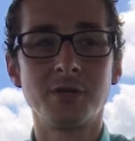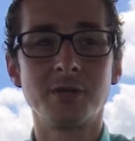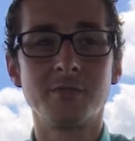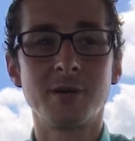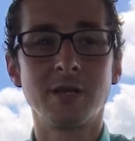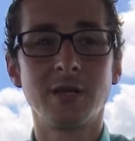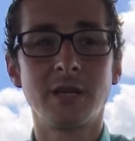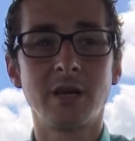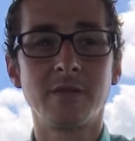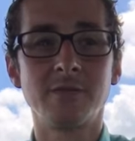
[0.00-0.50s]
to
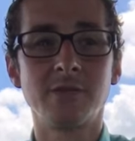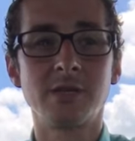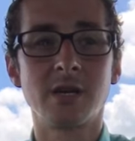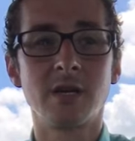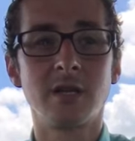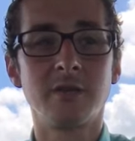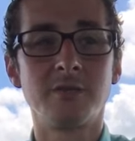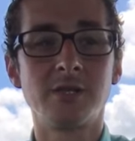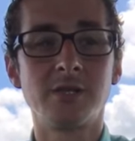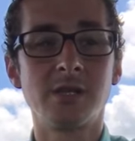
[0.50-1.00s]
my
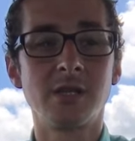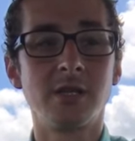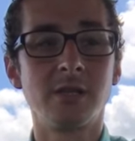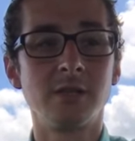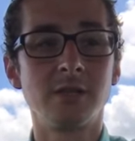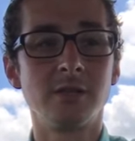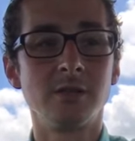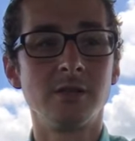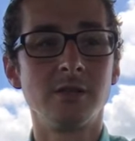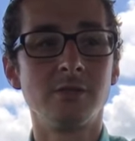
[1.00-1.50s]
lifestyle of stealing
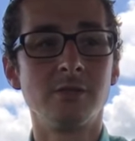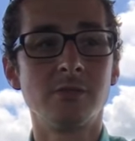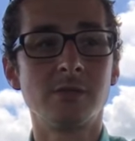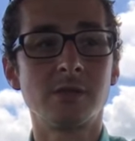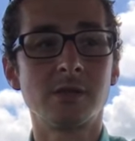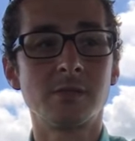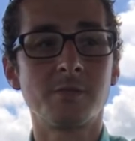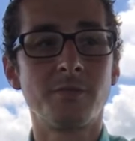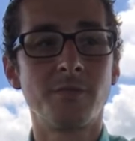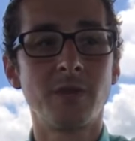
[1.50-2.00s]
to
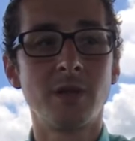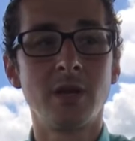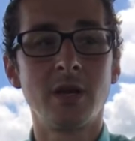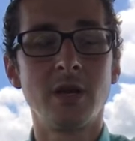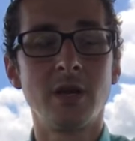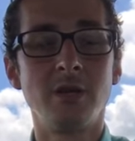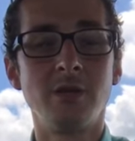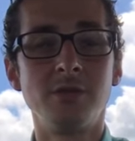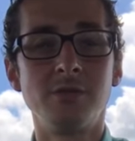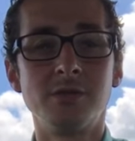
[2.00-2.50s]
use
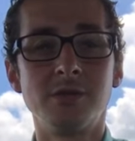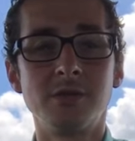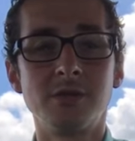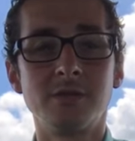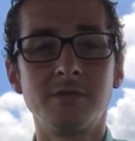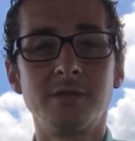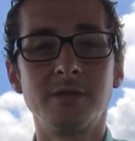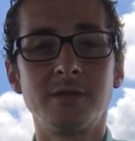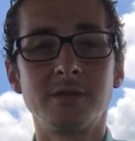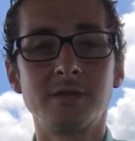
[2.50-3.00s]
and using to
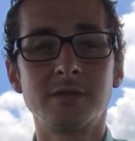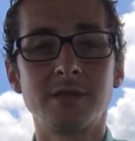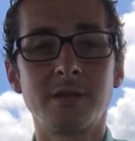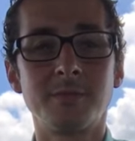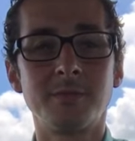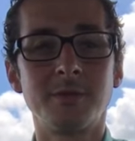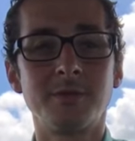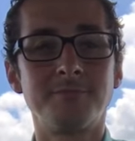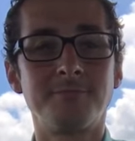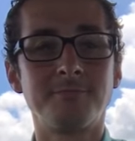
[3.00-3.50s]
feel
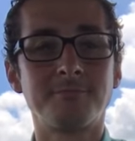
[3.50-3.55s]
accepted.